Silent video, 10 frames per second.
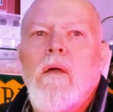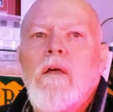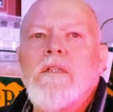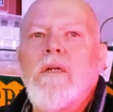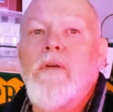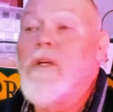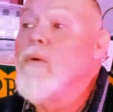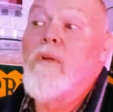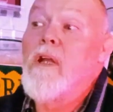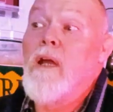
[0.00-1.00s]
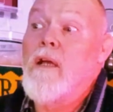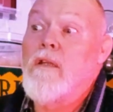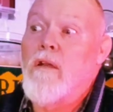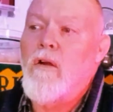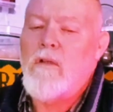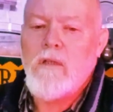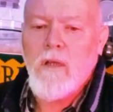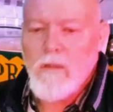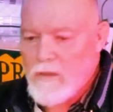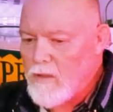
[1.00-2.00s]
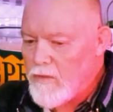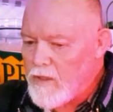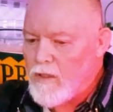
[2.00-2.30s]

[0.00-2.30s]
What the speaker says: So he already ate a lot. So he